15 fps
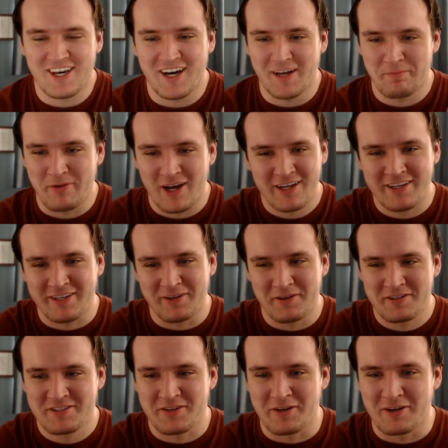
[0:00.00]
God, Bakugo,
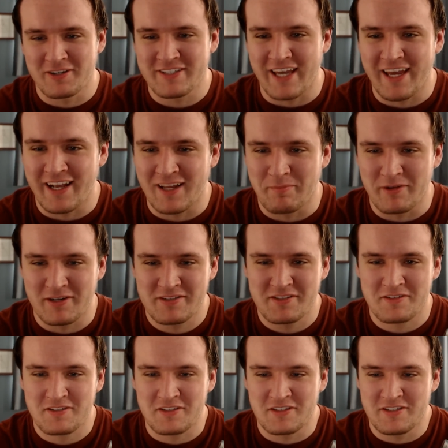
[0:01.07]
you're so entertaining, but you're
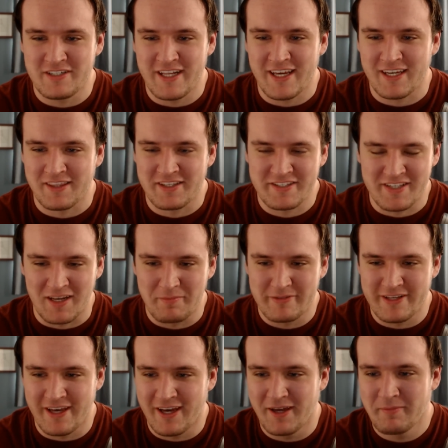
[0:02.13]
such a dick at the same
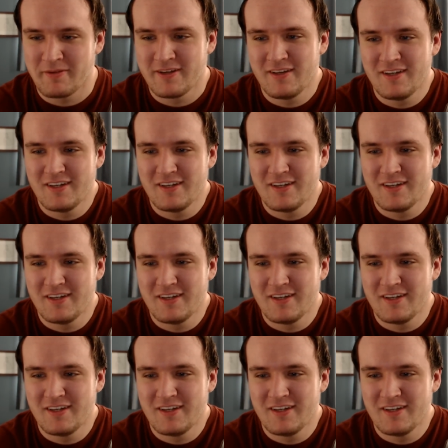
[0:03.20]
time.